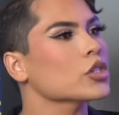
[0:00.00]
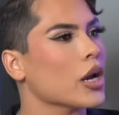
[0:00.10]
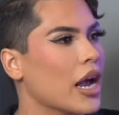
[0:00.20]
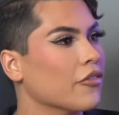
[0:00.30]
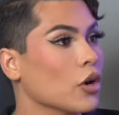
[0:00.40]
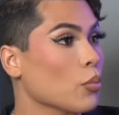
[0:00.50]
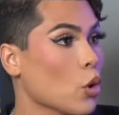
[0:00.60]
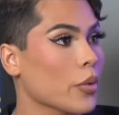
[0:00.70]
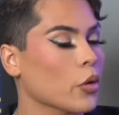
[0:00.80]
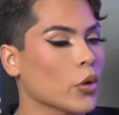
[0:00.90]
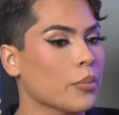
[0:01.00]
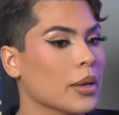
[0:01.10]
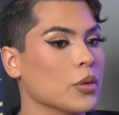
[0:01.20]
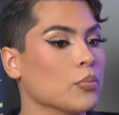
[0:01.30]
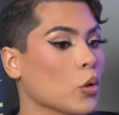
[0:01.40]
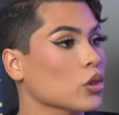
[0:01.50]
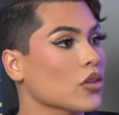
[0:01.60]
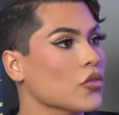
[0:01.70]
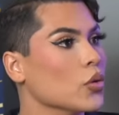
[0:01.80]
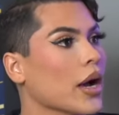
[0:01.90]
Was there ever a moment where maybe
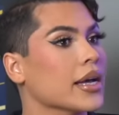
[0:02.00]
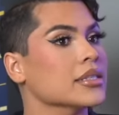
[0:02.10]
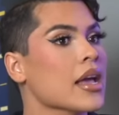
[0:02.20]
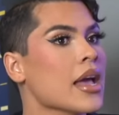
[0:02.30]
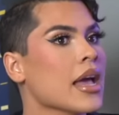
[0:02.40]
both of you guys,